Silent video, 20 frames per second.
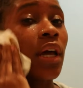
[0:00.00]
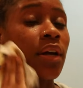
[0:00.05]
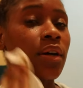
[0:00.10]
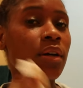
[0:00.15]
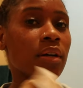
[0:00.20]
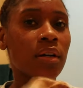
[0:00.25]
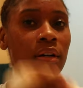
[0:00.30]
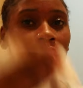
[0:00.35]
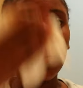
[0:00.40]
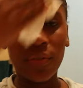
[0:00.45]
like
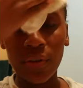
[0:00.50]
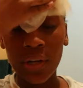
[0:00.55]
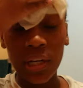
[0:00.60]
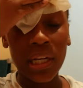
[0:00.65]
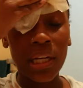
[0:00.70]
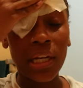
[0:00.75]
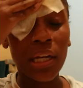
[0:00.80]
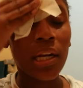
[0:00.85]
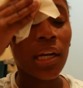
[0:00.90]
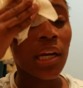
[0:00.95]

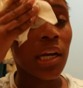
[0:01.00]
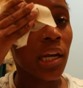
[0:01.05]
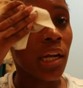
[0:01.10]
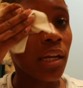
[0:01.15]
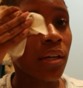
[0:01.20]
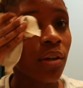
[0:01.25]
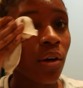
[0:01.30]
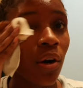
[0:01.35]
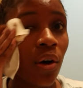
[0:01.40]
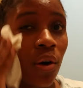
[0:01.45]
really
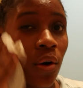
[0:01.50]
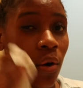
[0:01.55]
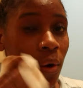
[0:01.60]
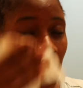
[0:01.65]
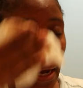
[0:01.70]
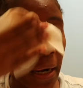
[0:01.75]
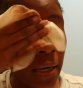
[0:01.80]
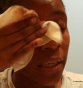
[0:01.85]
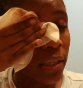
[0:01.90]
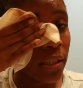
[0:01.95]
let go
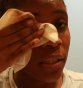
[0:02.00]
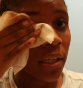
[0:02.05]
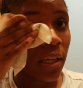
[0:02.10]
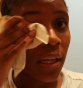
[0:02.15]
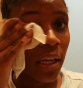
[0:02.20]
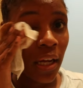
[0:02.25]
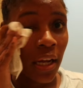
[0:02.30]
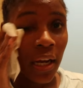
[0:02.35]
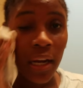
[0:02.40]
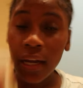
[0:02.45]
and
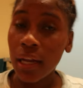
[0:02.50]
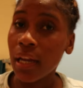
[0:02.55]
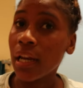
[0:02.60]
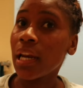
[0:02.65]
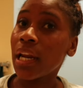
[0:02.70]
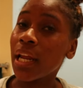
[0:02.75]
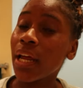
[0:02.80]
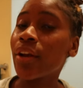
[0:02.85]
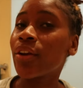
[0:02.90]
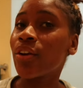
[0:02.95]

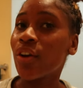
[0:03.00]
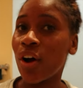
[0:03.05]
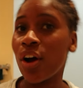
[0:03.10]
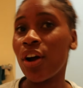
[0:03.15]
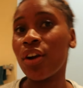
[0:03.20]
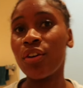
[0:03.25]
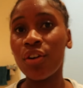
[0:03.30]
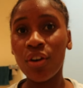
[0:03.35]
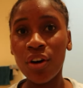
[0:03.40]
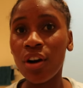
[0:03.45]
let
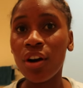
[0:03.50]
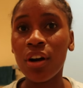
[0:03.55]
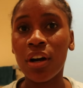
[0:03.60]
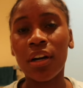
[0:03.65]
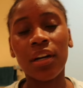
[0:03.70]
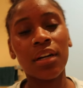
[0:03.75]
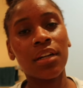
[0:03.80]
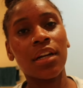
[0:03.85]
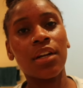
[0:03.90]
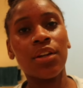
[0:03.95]
God
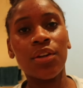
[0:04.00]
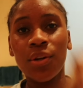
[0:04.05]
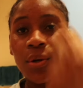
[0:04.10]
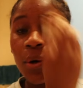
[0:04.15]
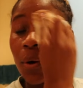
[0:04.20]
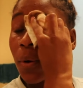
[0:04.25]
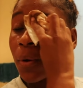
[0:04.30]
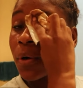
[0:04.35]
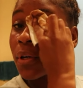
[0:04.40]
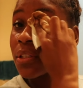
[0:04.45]
cook, you
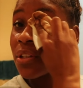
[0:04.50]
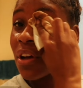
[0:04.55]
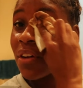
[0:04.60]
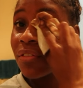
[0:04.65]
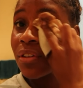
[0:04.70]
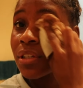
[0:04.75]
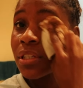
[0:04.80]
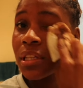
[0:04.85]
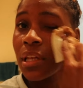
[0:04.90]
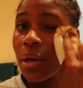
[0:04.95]
know, because
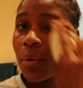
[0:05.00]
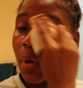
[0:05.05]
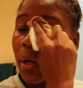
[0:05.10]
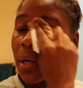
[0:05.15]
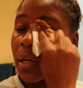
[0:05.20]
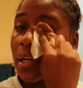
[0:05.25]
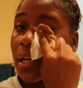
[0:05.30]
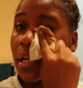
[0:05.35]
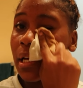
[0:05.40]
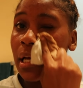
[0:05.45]
obviously they were
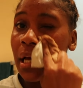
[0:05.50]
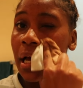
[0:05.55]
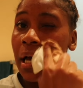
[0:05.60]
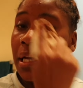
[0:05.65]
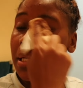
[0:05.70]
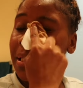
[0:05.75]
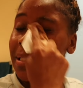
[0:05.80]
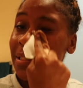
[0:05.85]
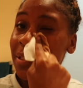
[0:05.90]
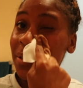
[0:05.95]
in
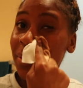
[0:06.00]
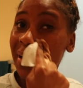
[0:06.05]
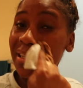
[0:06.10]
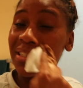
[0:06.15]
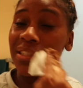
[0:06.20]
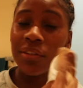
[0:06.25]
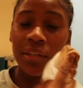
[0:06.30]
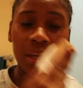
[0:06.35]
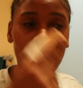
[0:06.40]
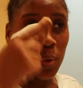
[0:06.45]
a
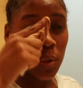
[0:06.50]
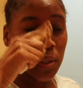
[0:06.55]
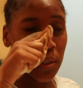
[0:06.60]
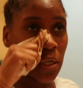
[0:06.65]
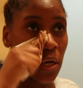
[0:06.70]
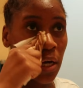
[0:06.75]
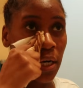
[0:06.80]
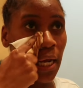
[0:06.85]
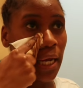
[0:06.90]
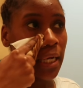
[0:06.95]
situation that was
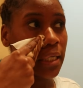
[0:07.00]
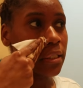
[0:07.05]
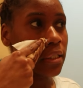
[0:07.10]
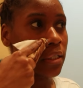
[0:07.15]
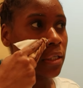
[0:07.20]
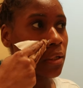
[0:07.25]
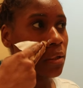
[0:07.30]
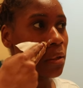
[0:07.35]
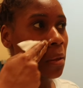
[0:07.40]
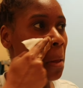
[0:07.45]
not
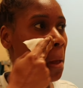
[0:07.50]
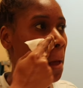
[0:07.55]
ideal.